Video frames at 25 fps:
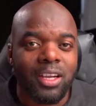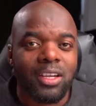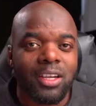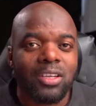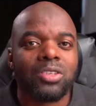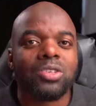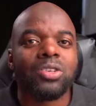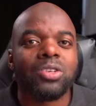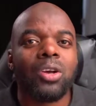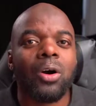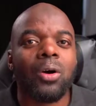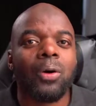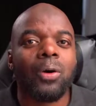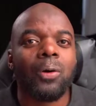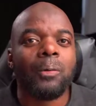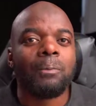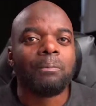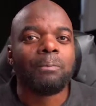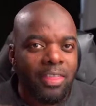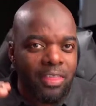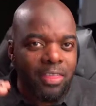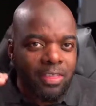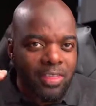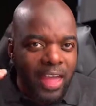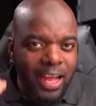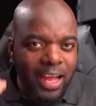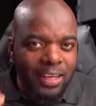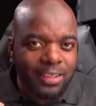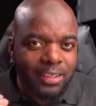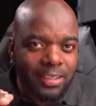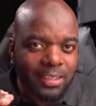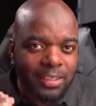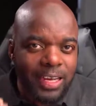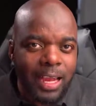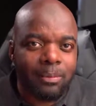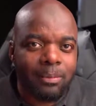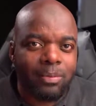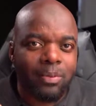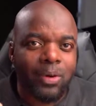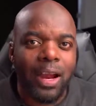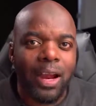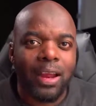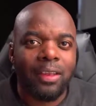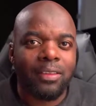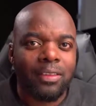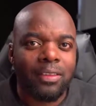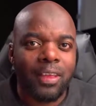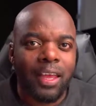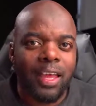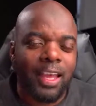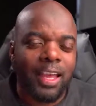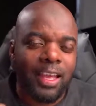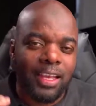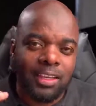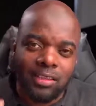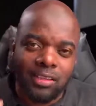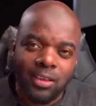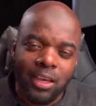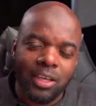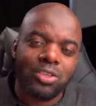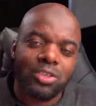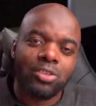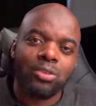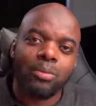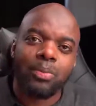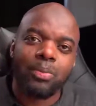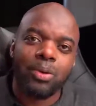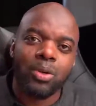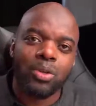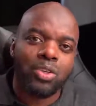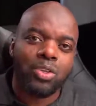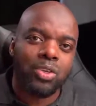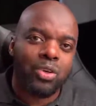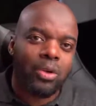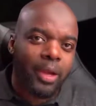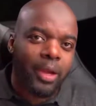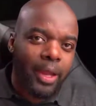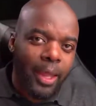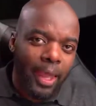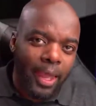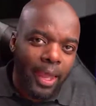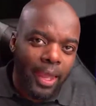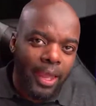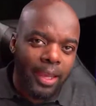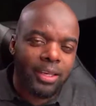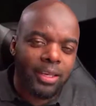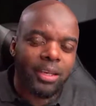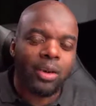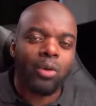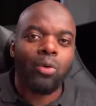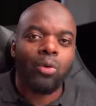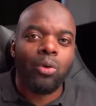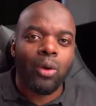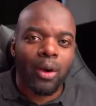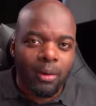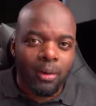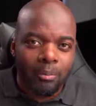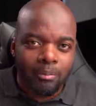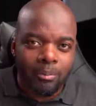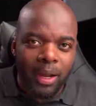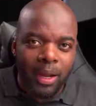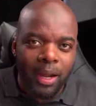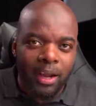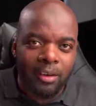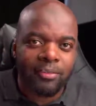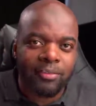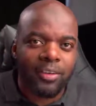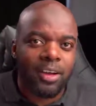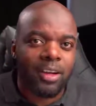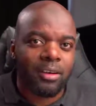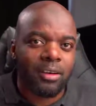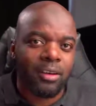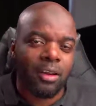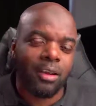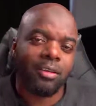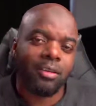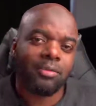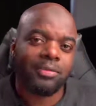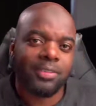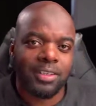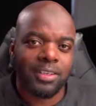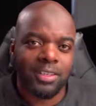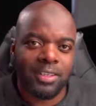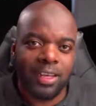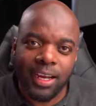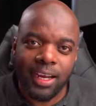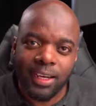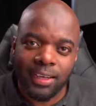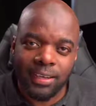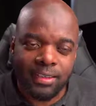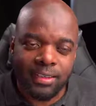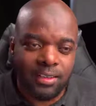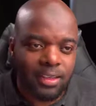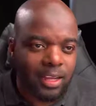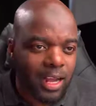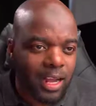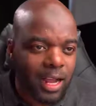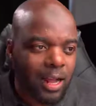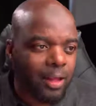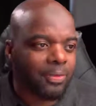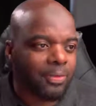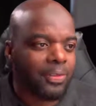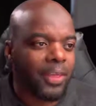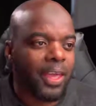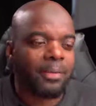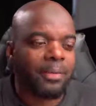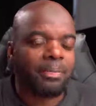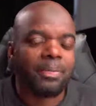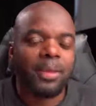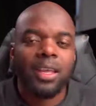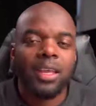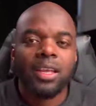So that step right there is going to put you ahead or above a lot of designers out there.